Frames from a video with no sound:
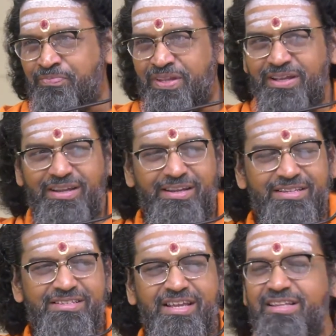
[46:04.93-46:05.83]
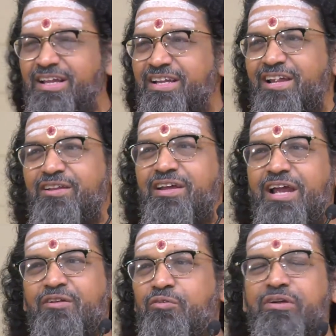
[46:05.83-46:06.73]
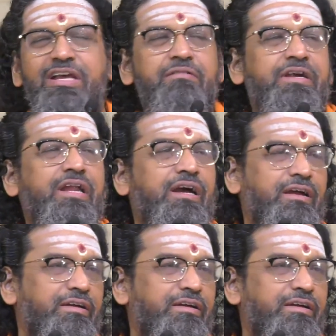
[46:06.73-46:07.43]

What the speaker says: It is saying that I don't have a tongue.